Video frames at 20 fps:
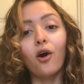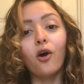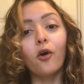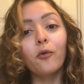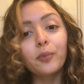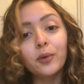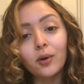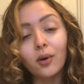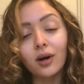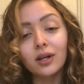
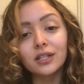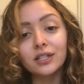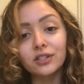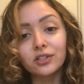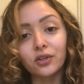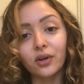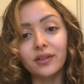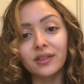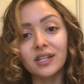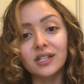hope you all
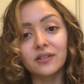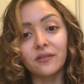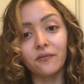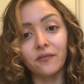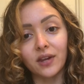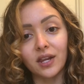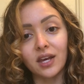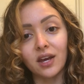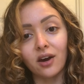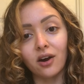enjoyed this
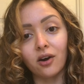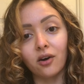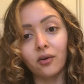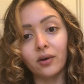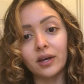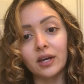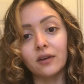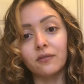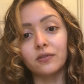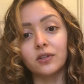video.
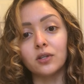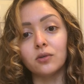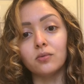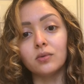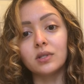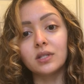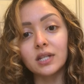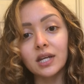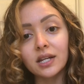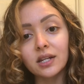If you
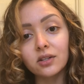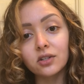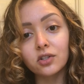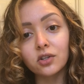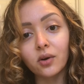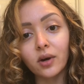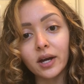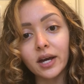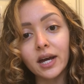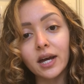did
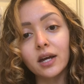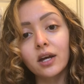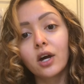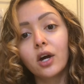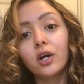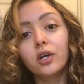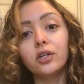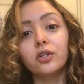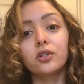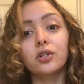enjoy it,
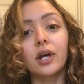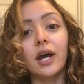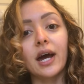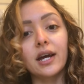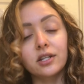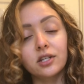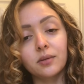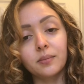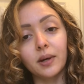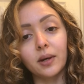you should
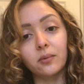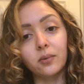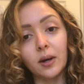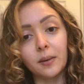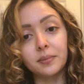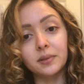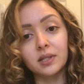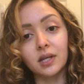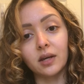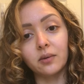head to my
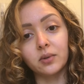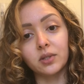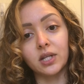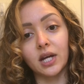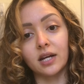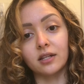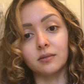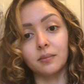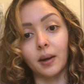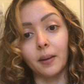website, which
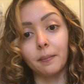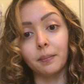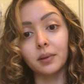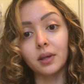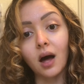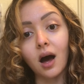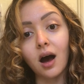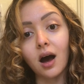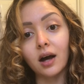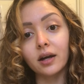has my
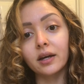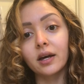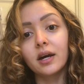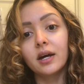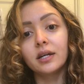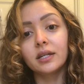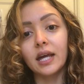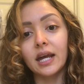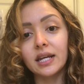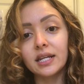blog,
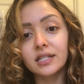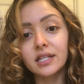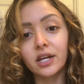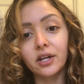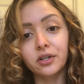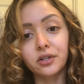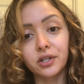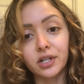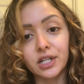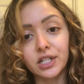
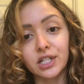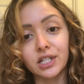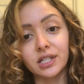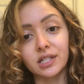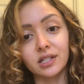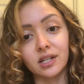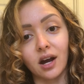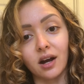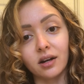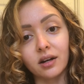
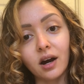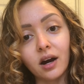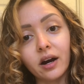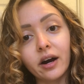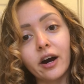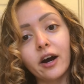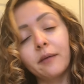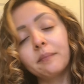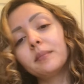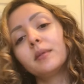
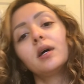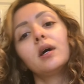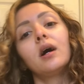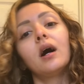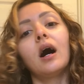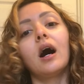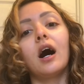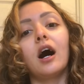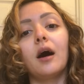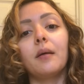katieshaircreations.com.
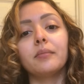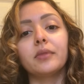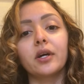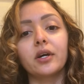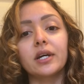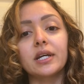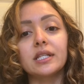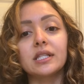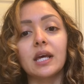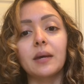There
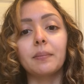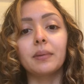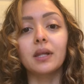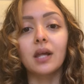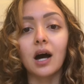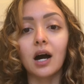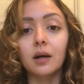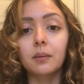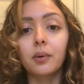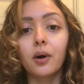is a
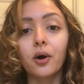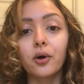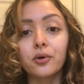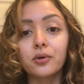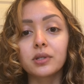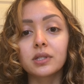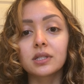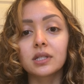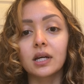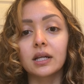blog
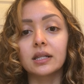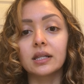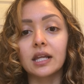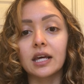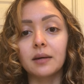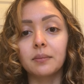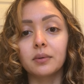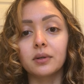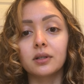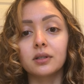post
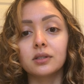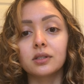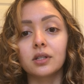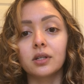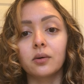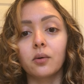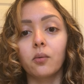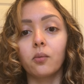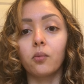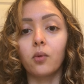labeled
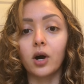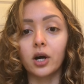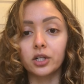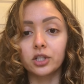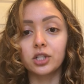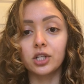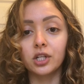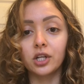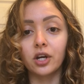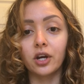
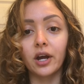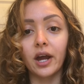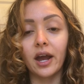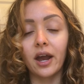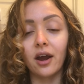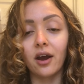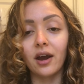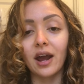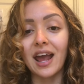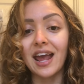Washing Your
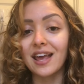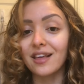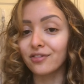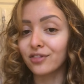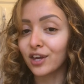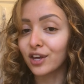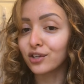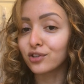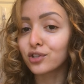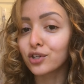Hair, 8
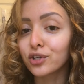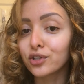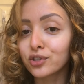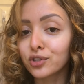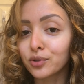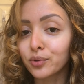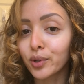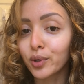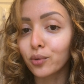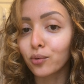Things You're
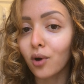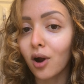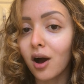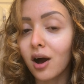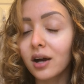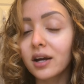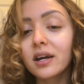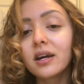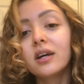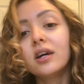Doing
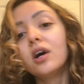Wrong.